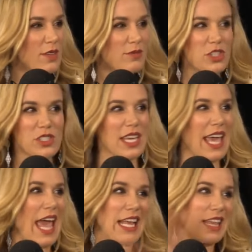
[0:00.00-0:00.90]
just like
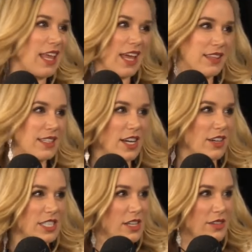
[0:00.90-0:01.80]
anything that
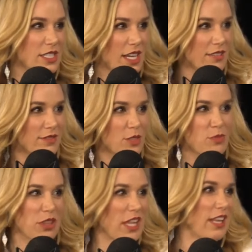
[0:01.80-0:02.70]
Tarantino has done. just definitely.
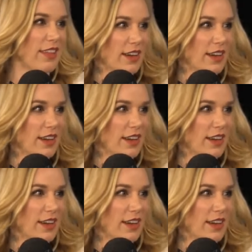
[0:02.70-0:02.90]
put that in there.